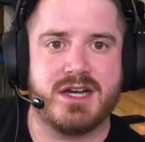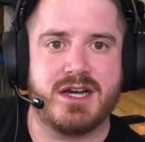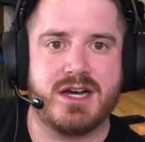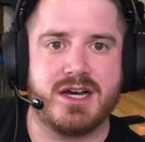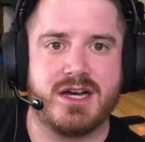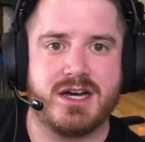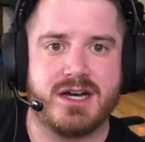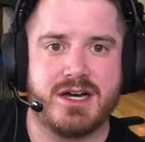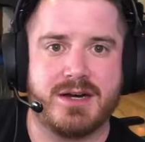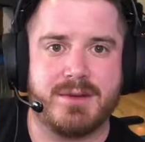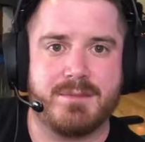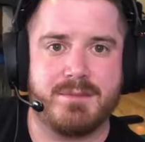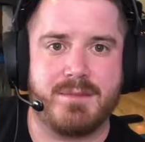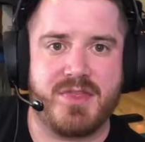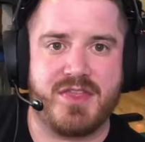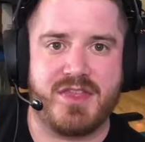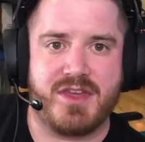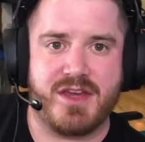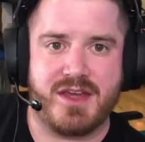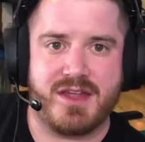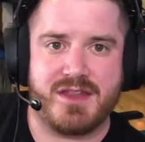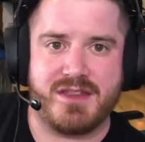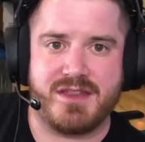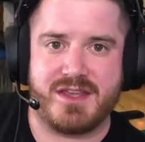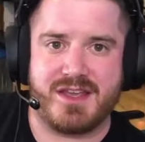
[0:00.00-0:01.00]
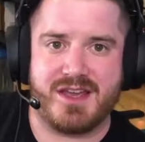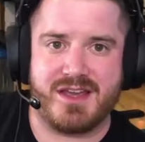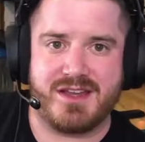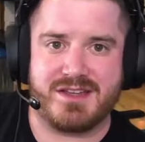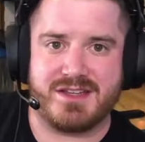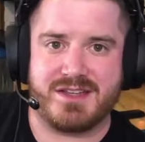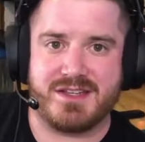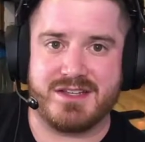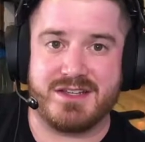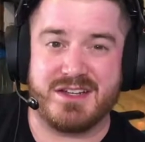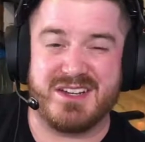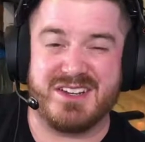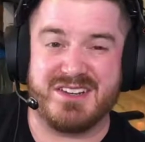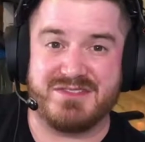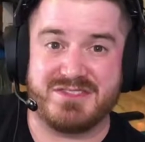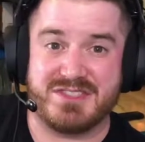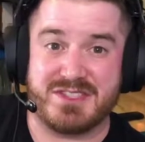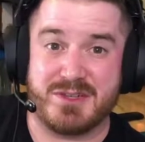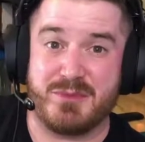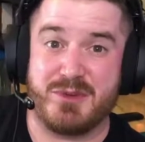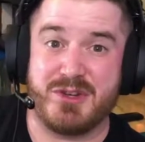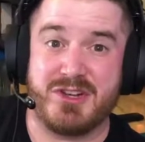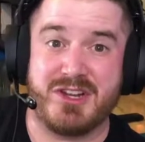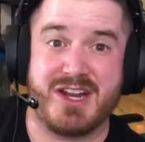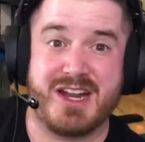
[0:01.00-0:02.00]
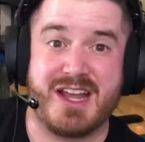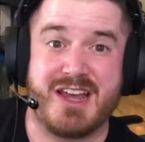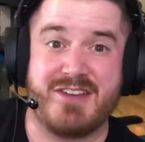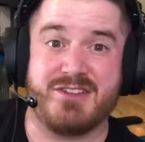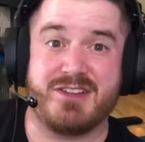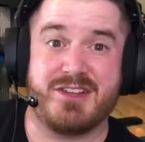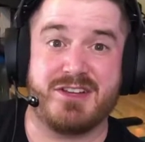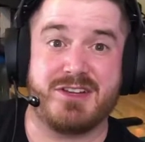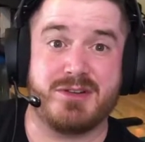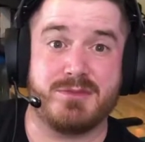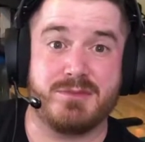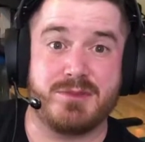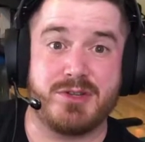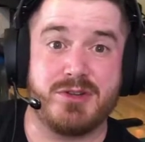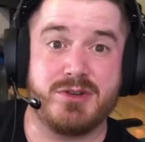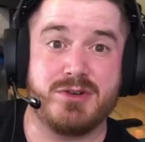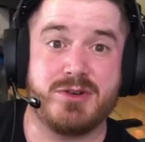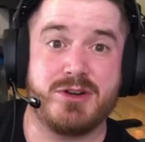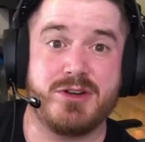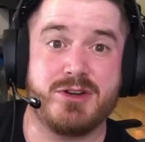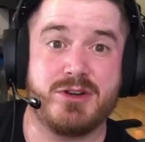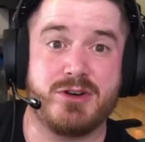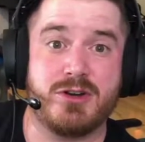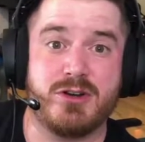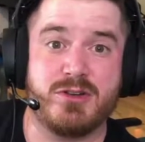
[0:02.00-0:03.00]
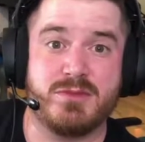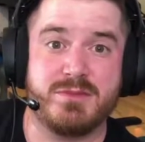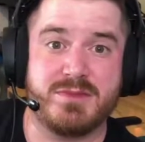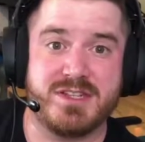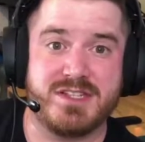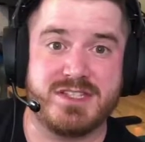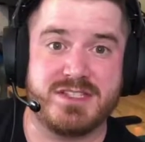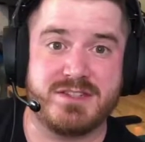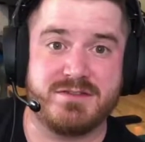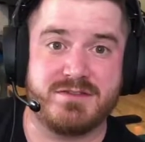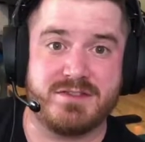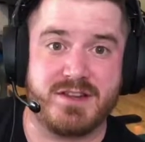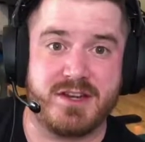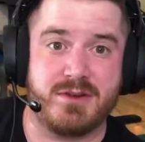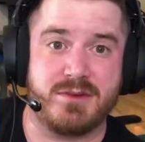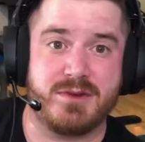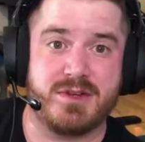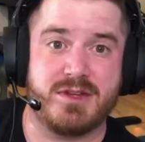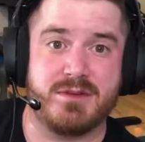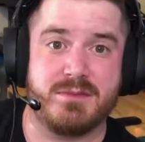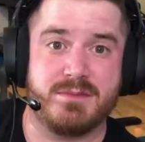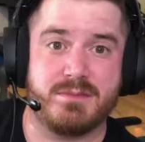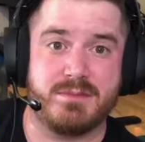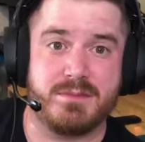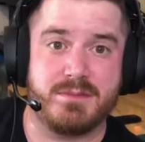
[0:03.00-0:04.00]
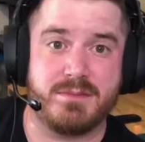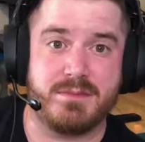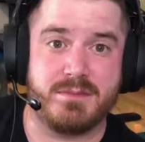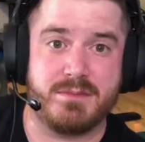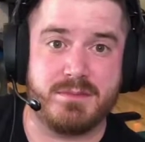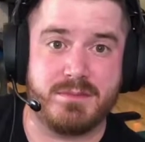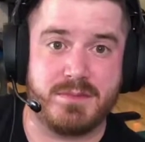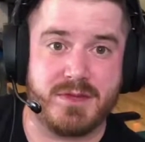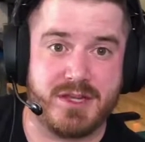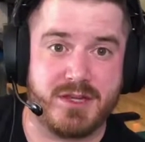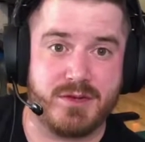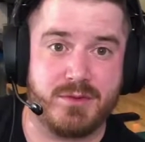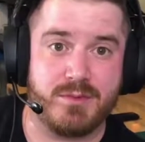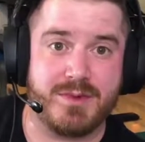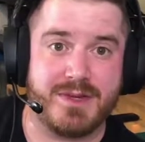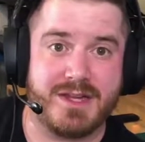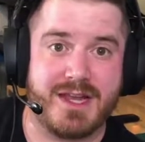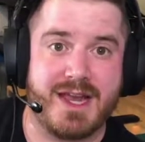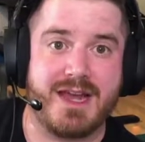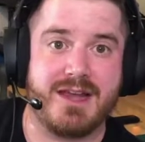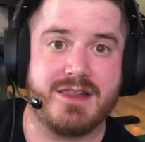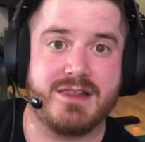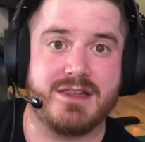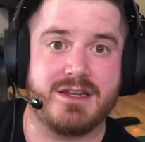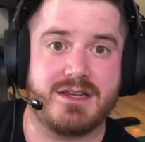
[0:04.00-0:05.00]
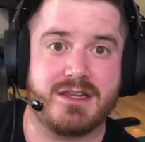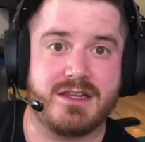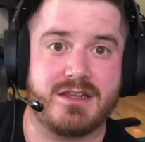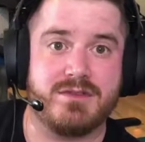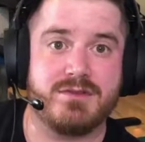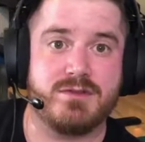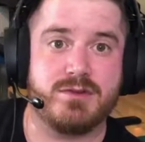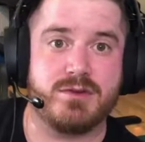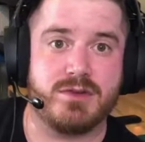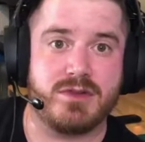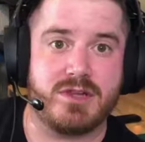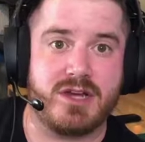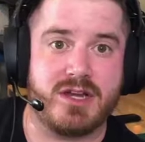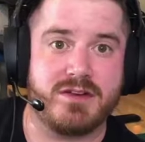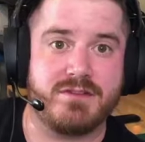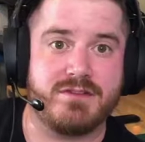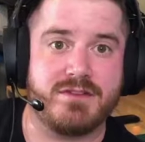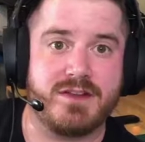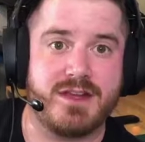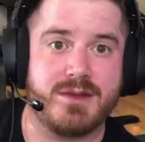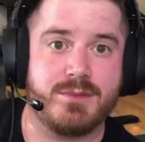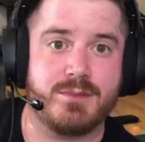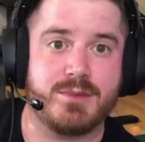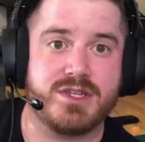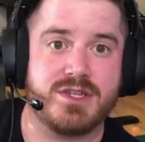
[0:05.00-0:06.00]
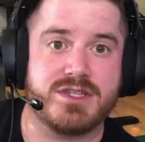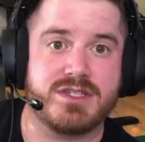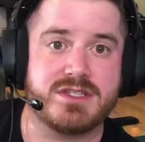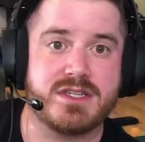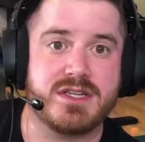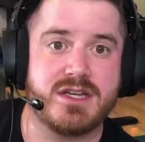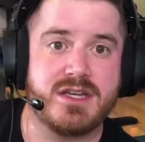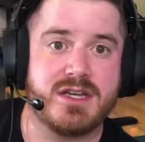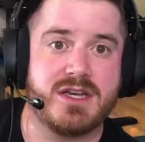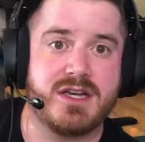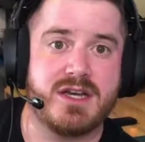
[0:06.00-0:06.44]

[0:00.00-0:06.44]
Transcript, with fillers: um, then the idea of someone not having a computer at home is a very big reality for a lot of families.